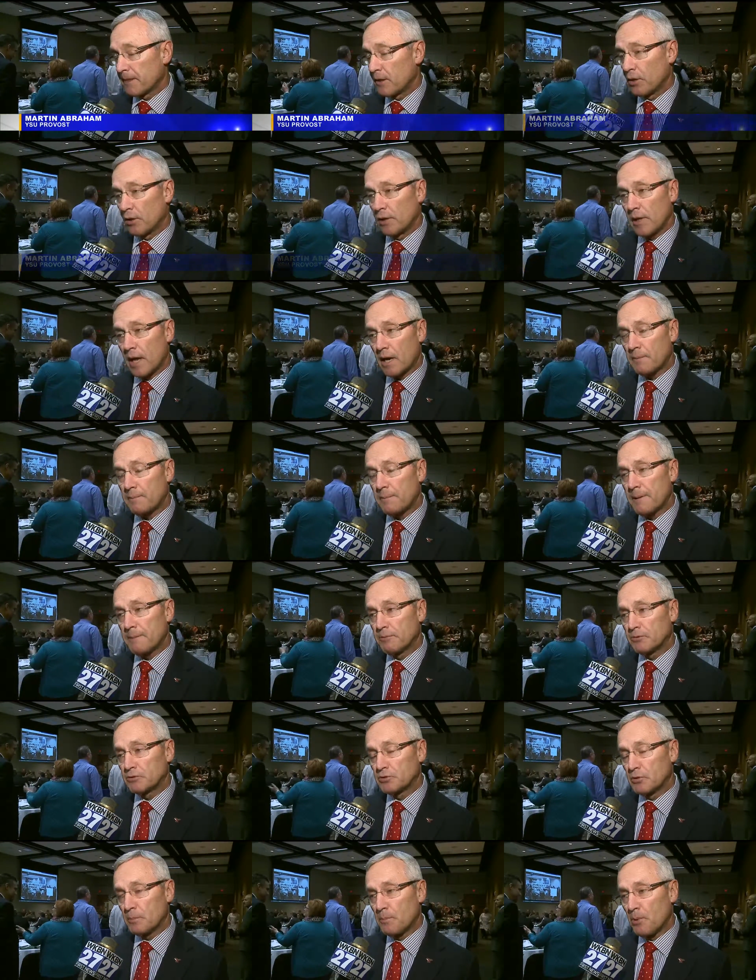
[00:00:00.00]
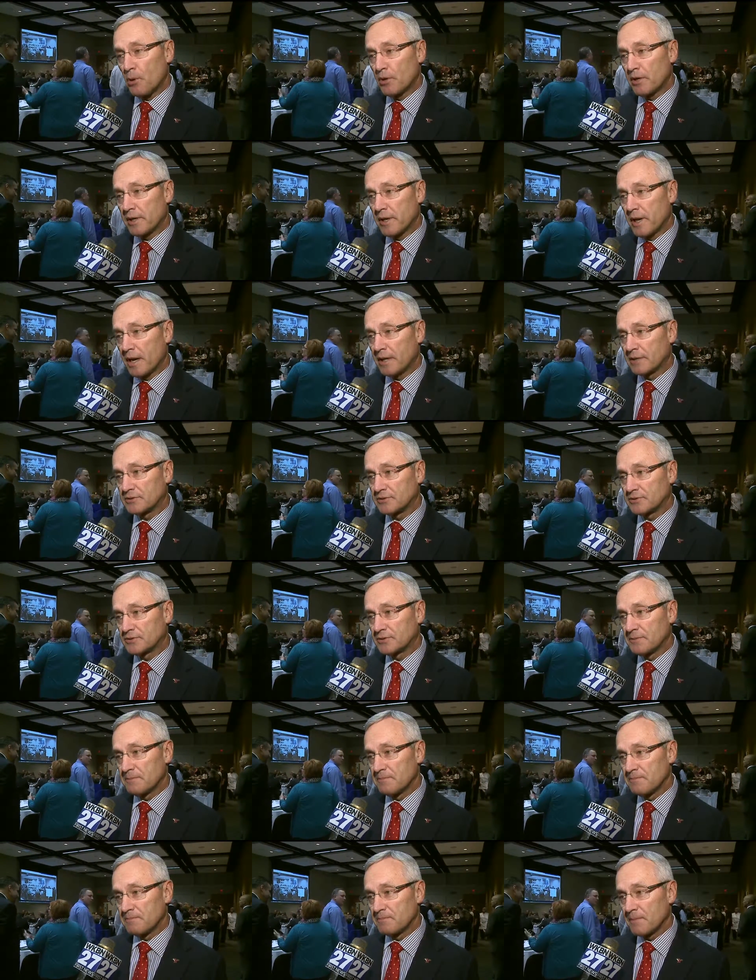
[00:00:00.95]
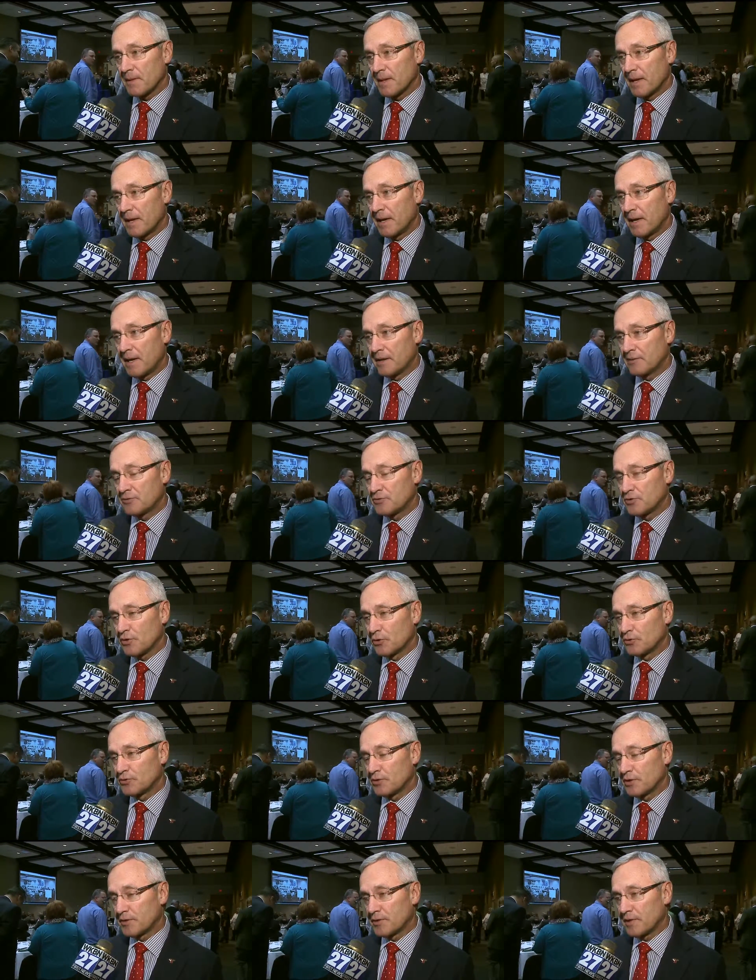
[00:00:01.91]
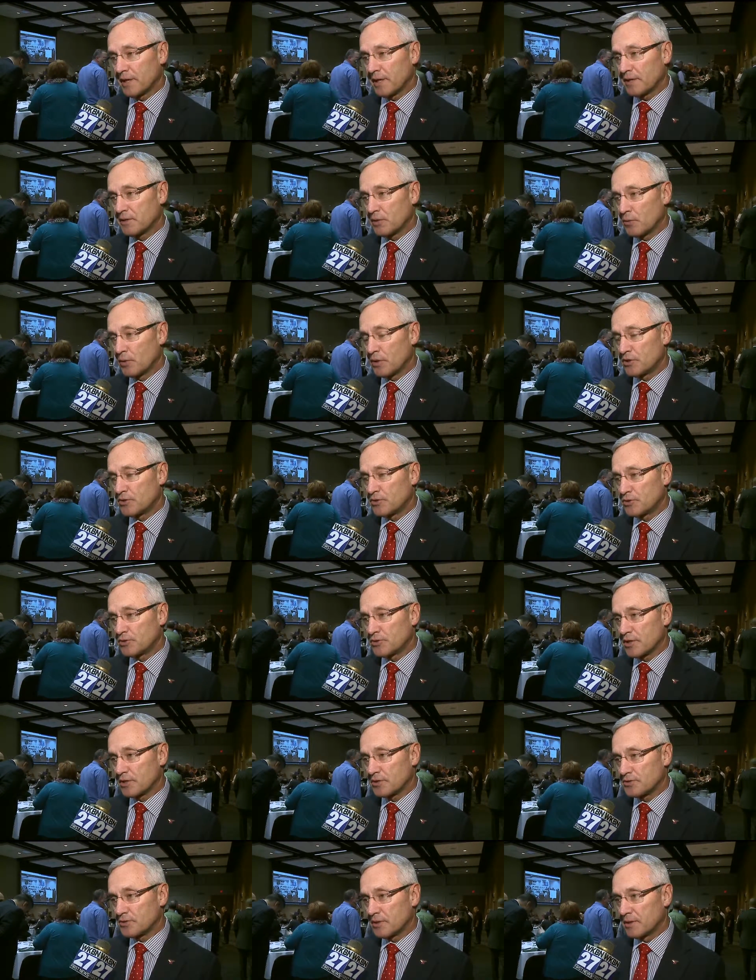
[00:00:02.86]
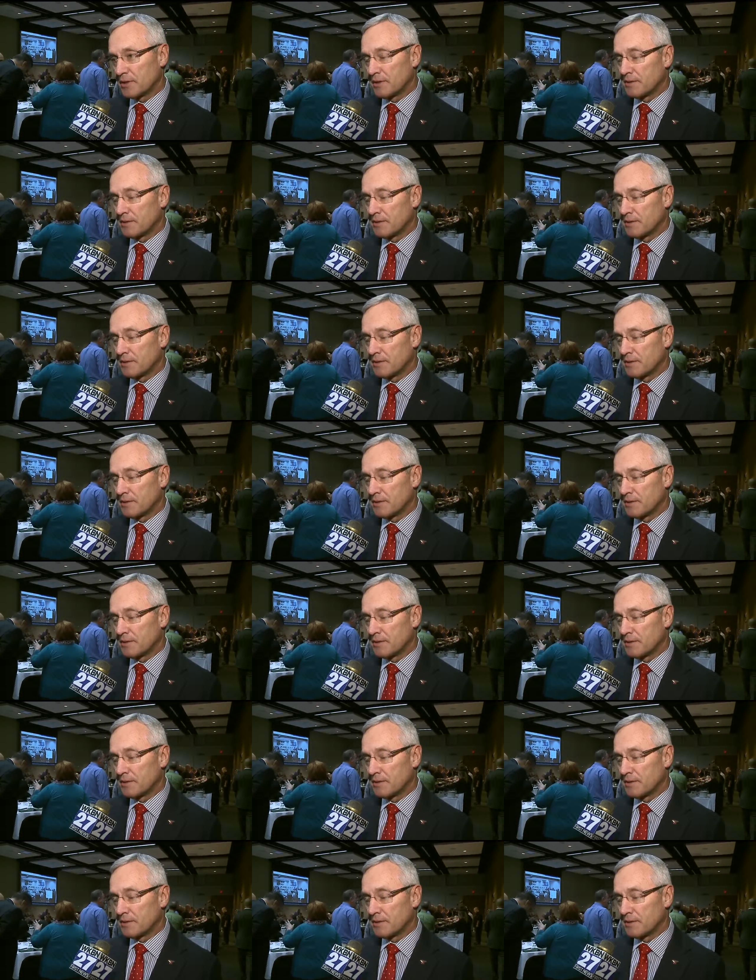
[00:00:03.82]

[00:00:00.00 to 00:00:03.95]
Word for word: You know, a lot of people supported us, and so to think that we should just,